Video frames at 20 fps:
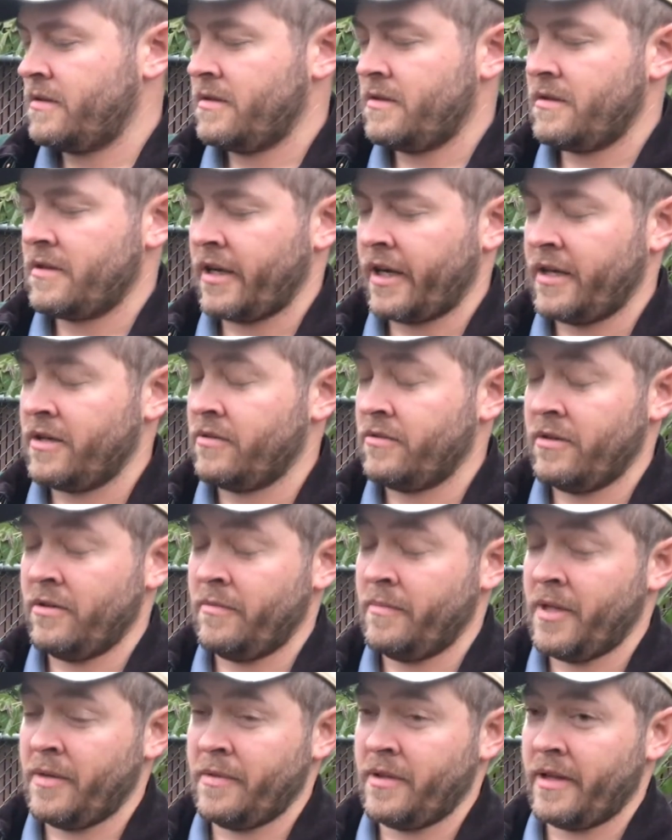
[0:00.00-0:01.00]
I don't know,
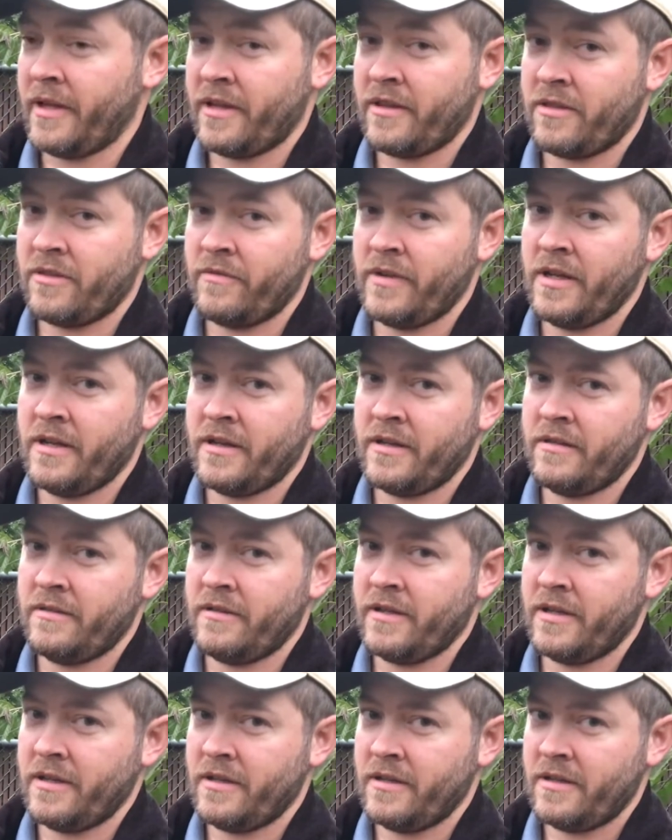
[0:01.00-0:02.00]
maybe like
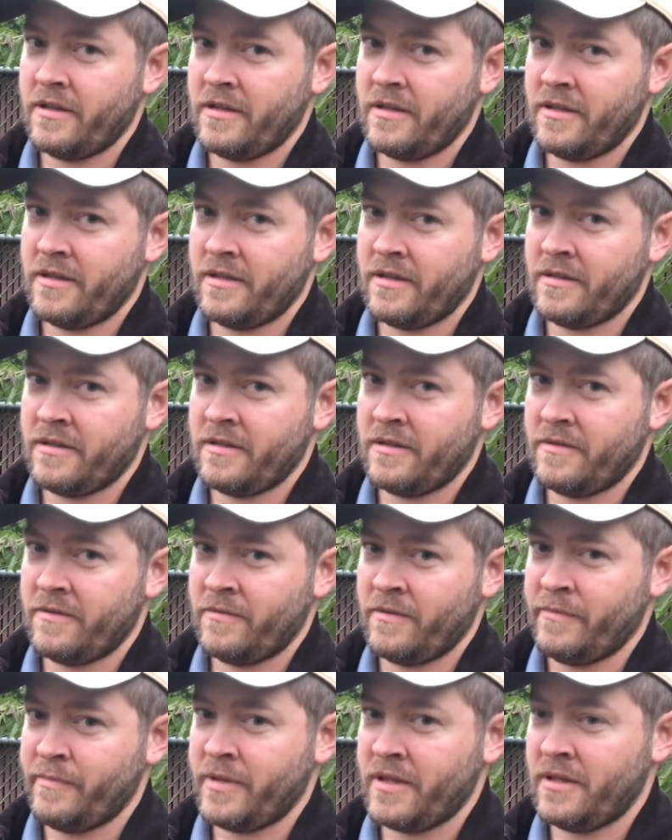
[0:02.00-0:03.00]
300.
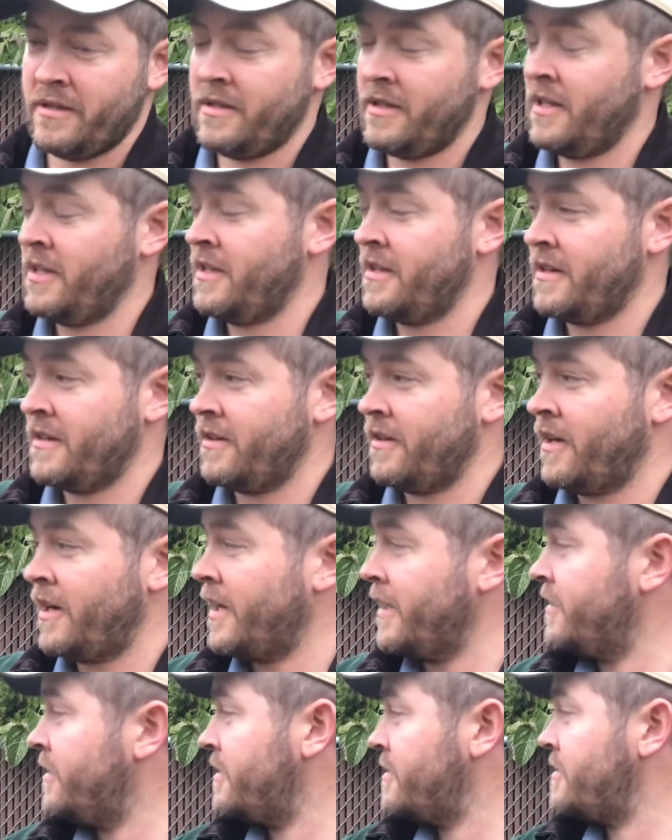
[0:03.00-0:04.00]
We've been eating a
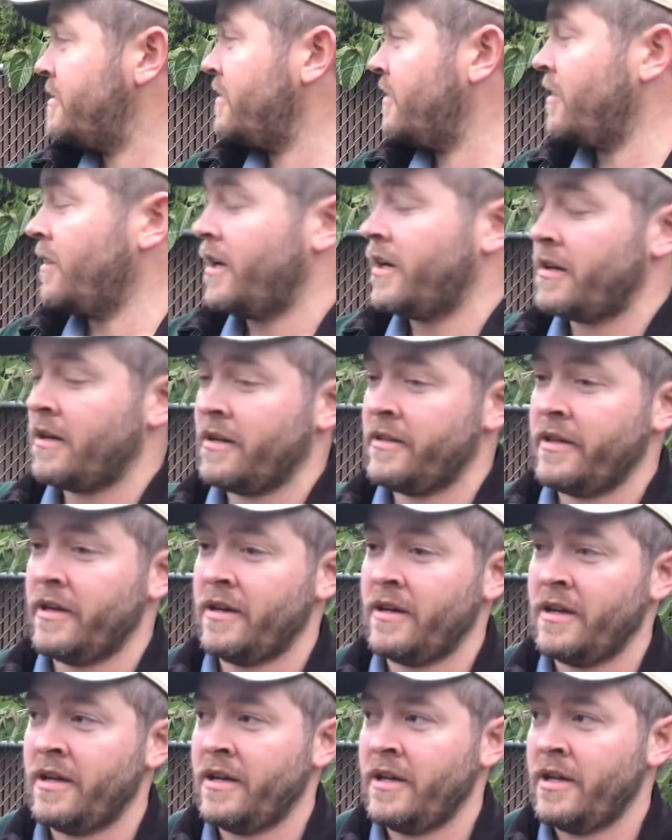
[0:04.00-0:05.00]
lot, and there's still a lot on
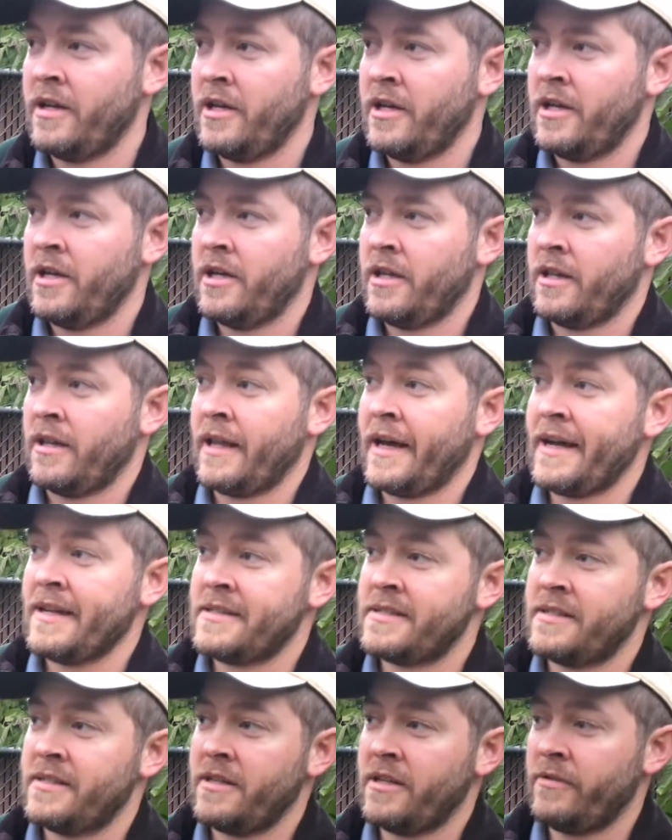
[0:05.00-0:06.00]
there.
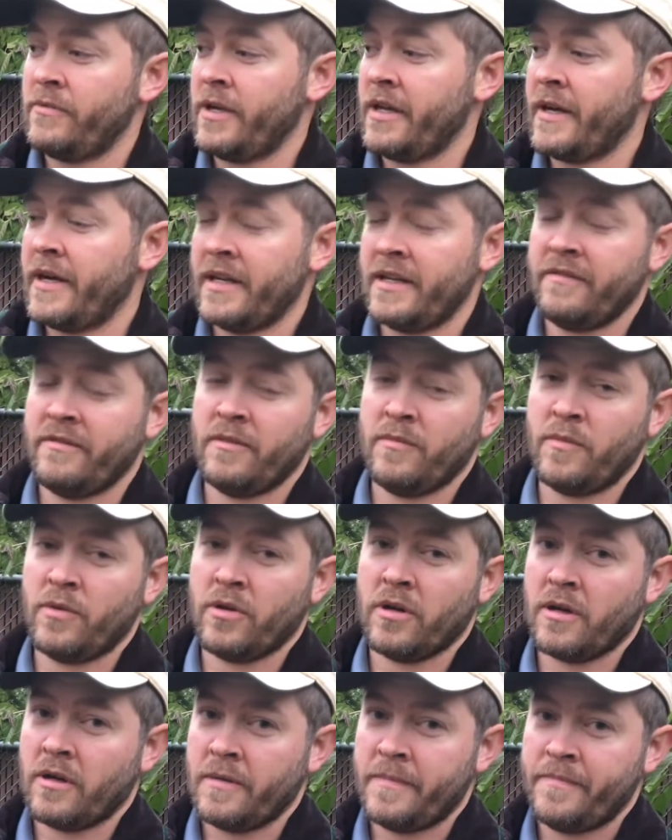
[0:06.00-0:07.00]
Last year we had even
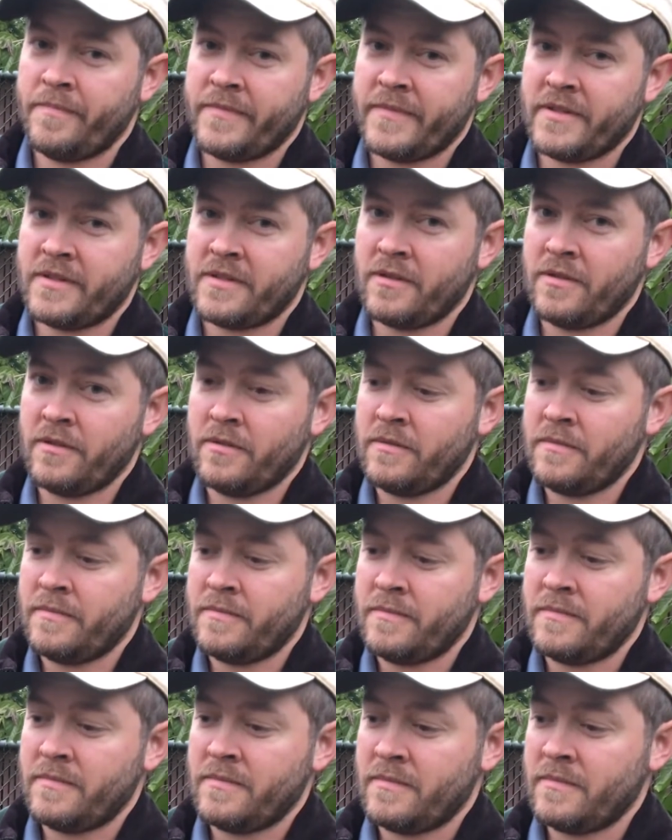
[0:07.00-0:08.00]
more. So
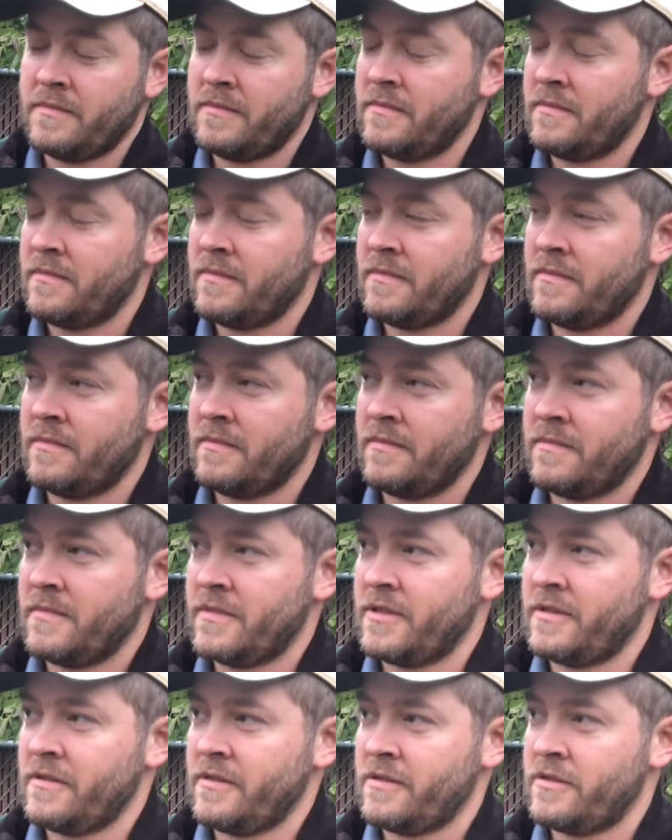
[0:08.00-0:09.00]

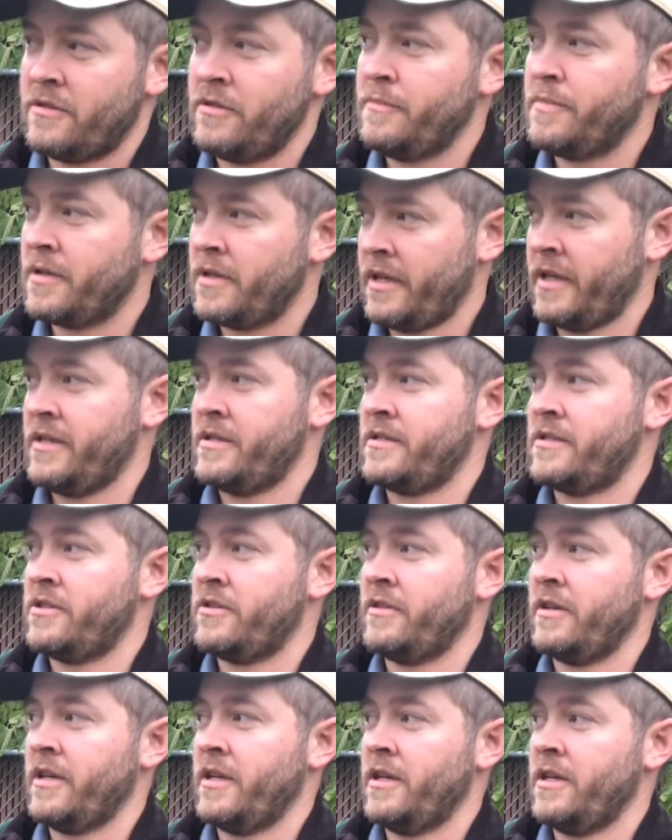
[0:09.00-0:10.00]
super nice
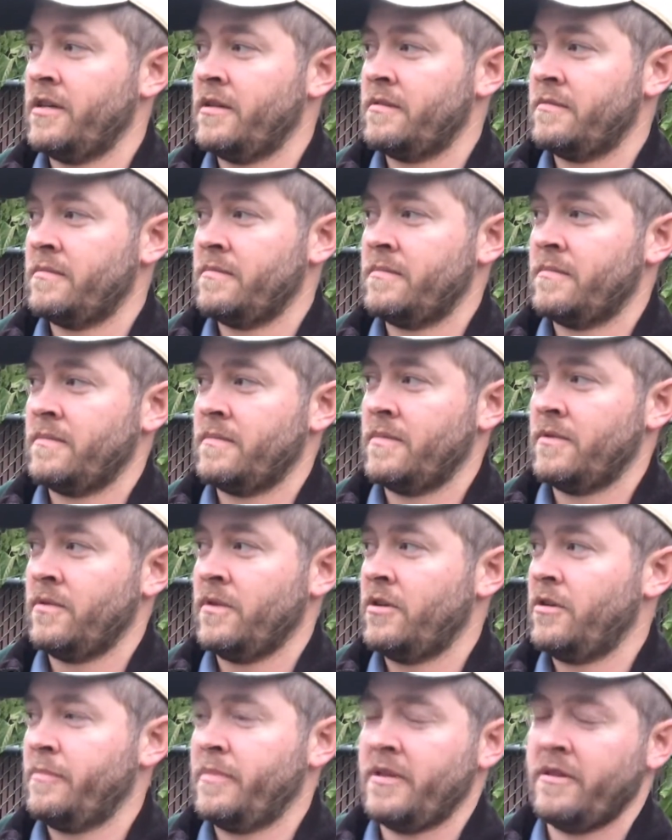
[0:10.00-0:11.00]
tree, a
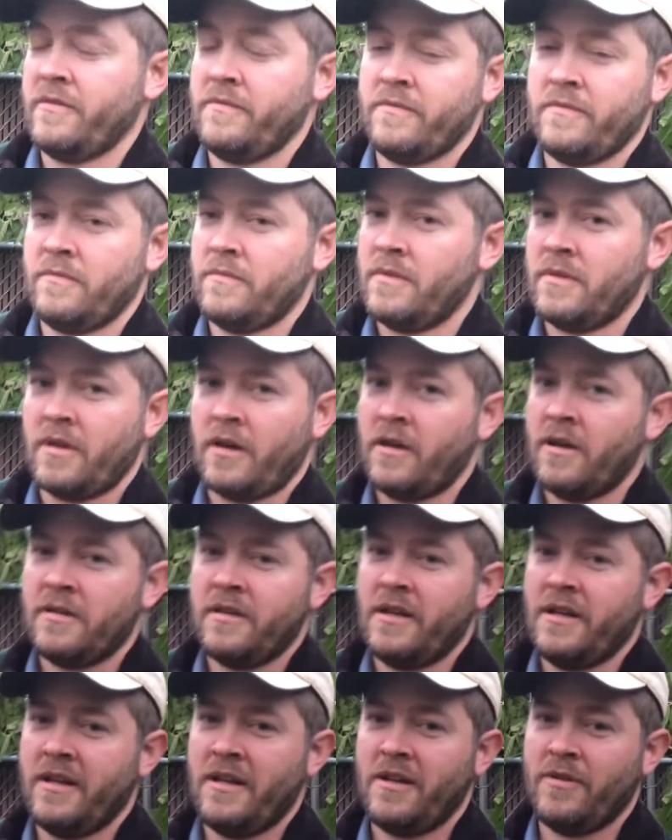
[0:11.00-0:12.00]
little bit of
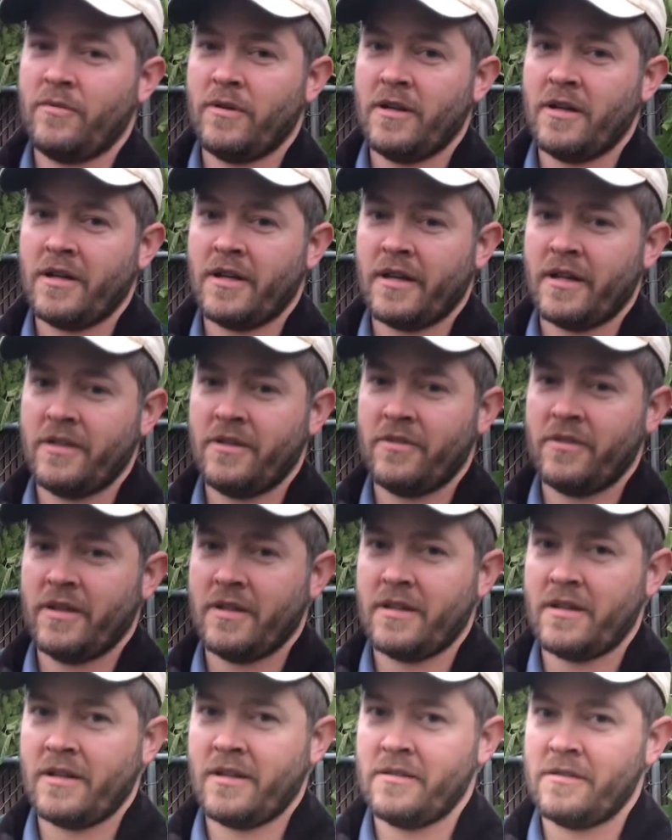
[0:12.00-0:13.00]
hardly any work, and you
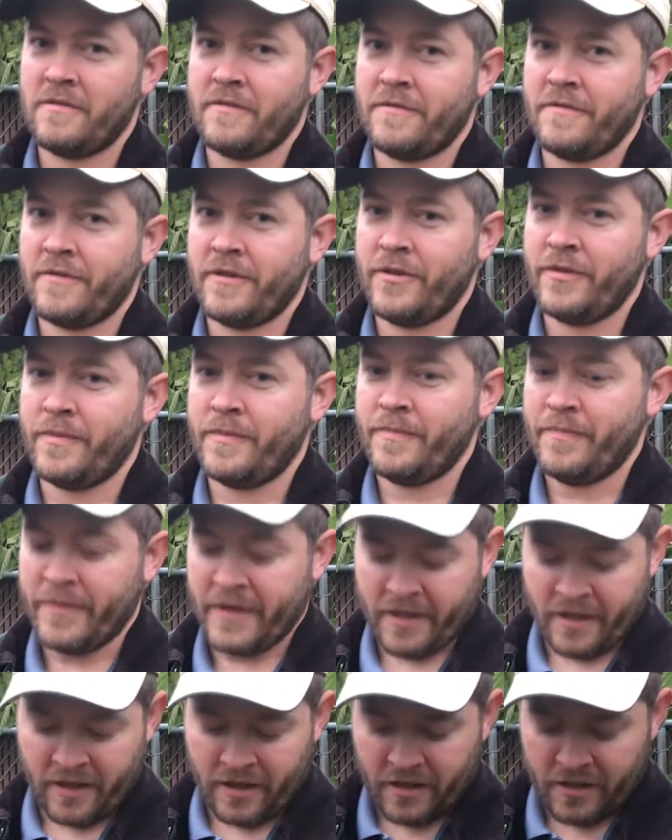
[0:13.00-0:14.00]
get tons of fruit.
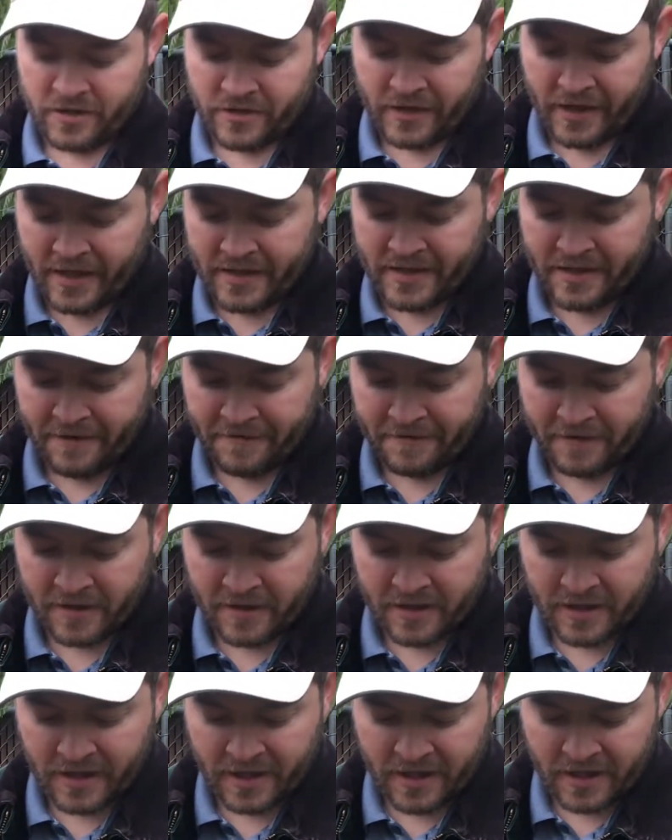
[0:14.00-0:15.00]
So that's it for
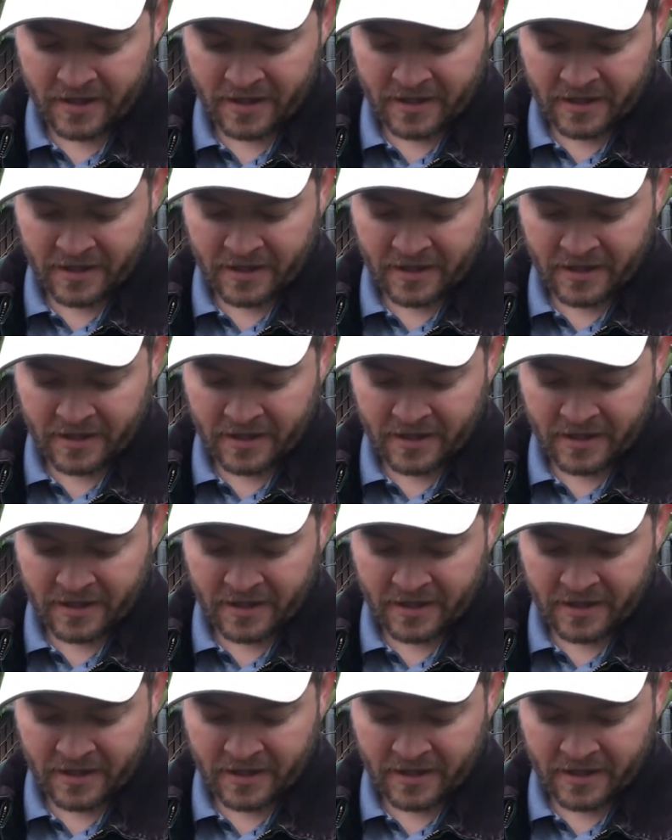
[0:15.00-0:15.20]
today.